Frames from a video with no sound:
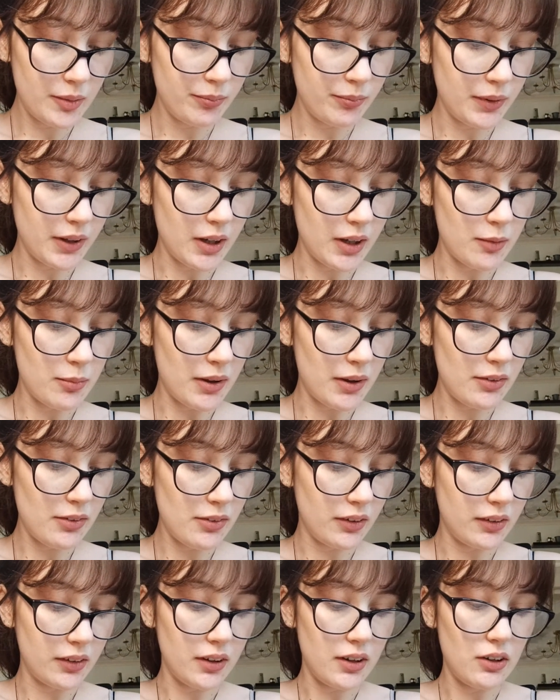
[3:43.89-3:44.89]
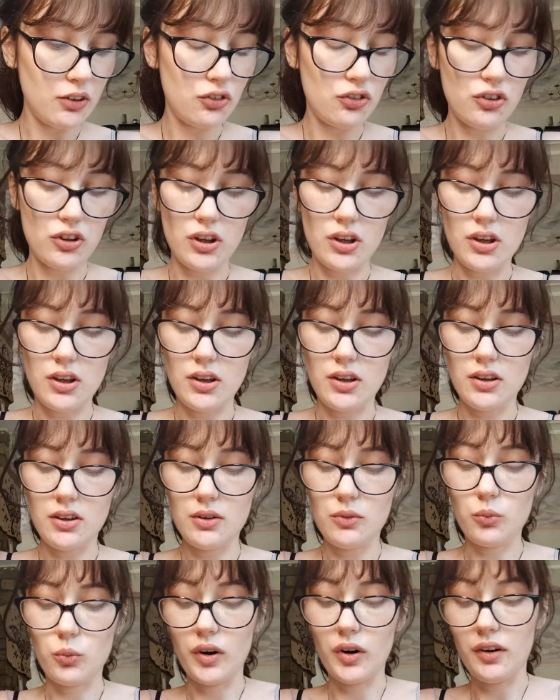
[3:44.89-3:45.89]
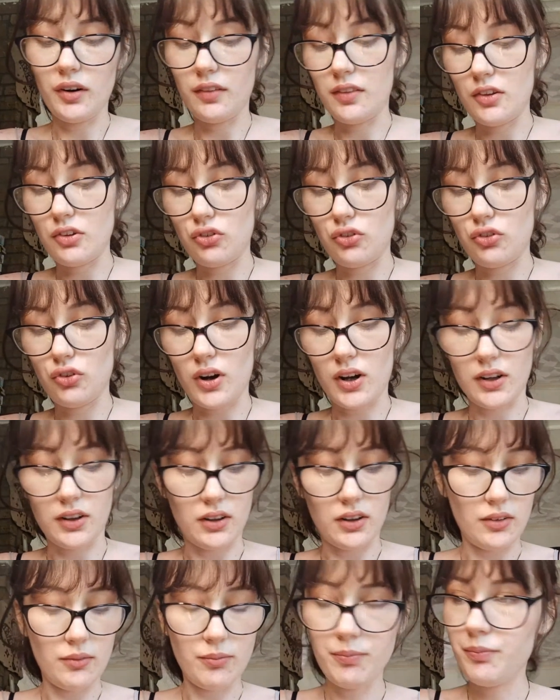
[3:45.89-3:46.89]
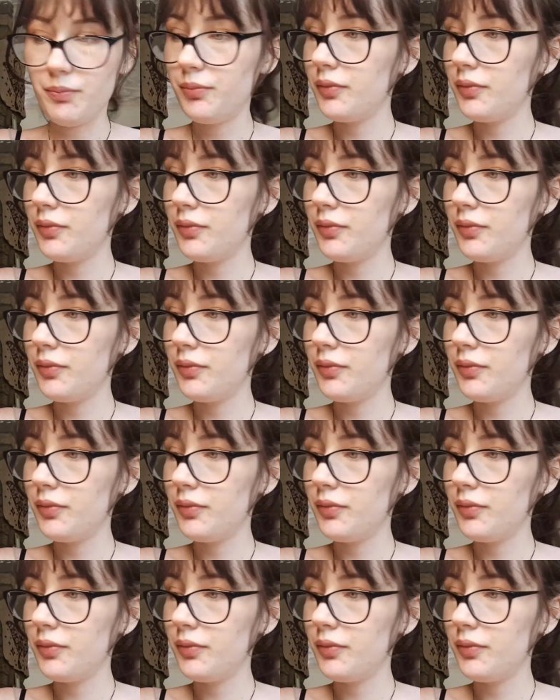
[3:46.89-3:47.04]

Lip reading: But yeah, basically she wanted this dragon,